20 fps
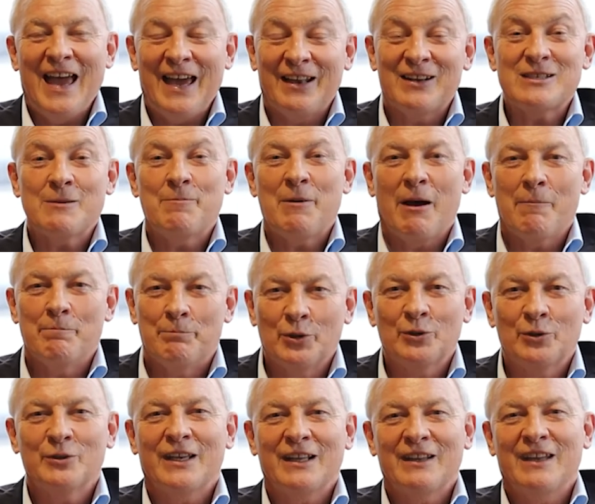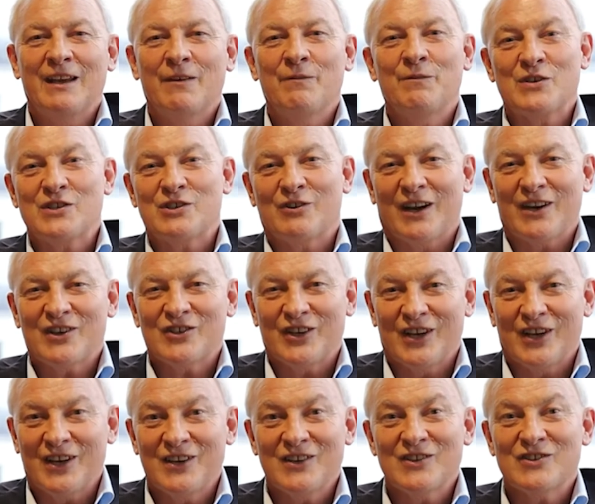And it's about building the
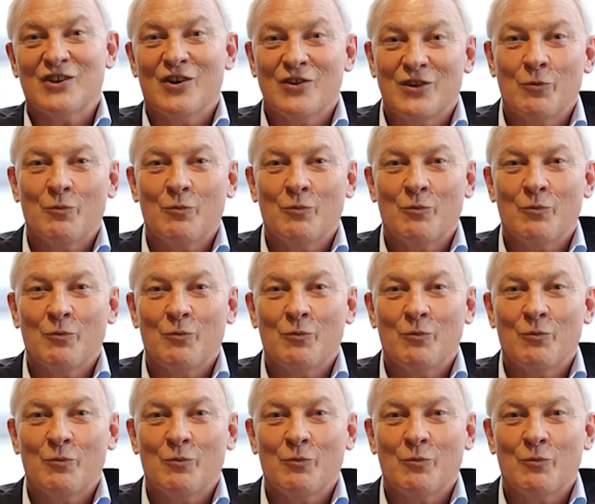infrastructure so